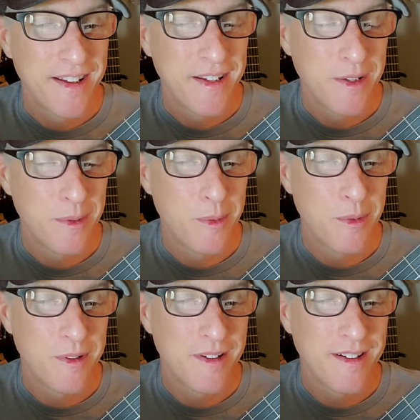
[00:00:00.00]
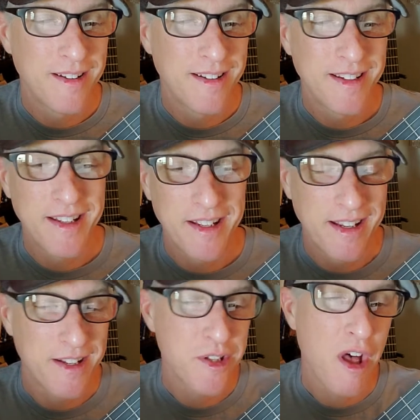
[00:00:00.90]
you
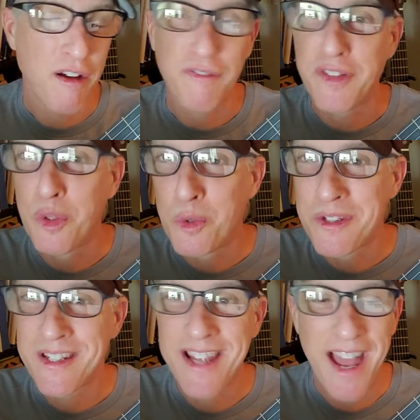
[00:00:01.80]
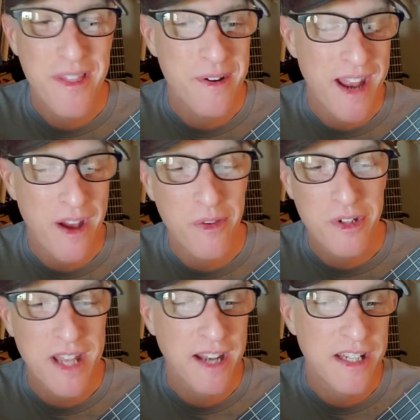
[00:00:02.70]
it's all fused together now
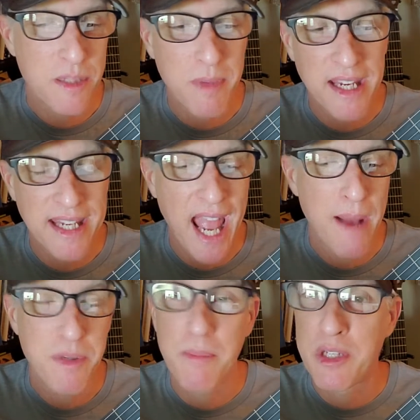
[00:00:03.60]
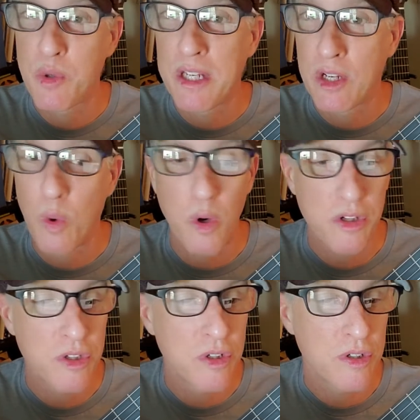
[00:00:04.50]
there's not these big gaps in between the
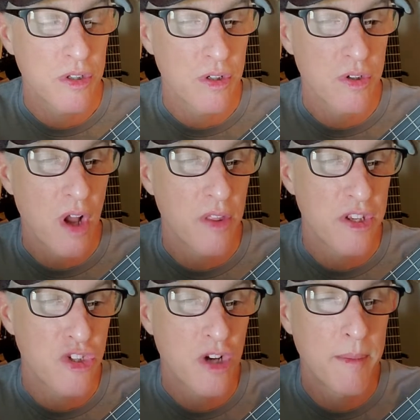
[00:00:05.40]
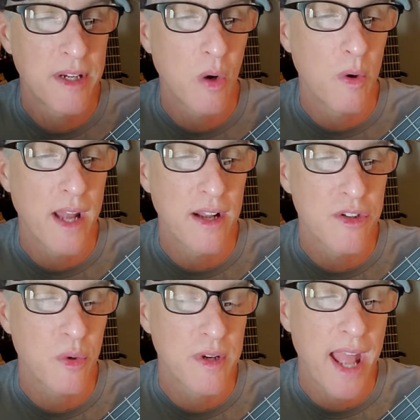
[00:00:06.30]
chords there's there's all this strumming going on
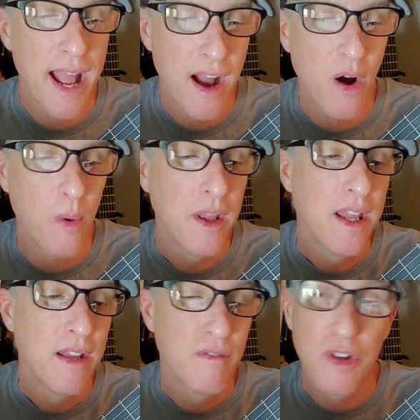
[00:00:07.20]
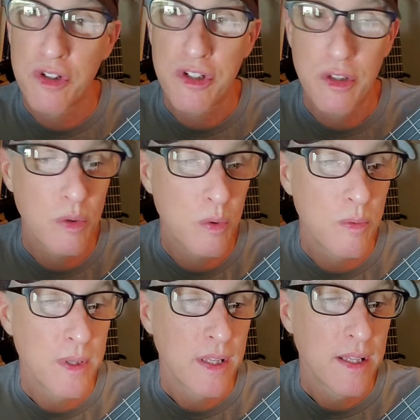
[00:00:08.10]
so now verse
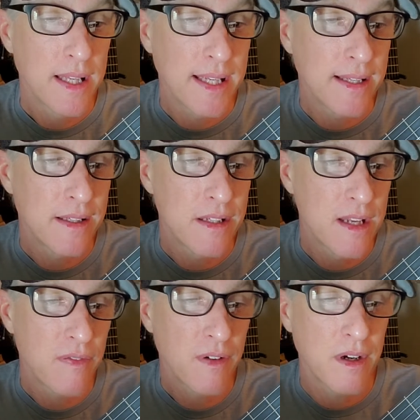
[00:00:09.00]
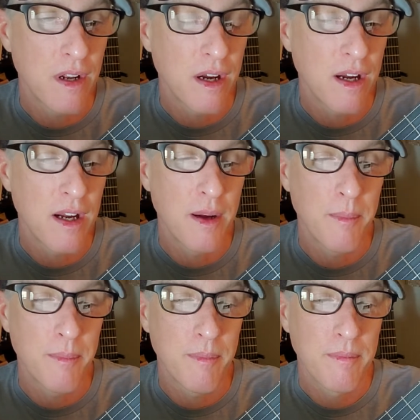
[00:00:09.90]
2 is different
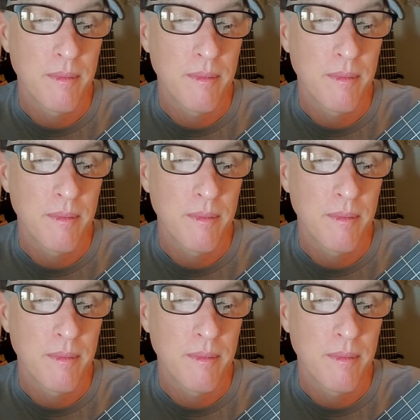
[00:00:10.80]
um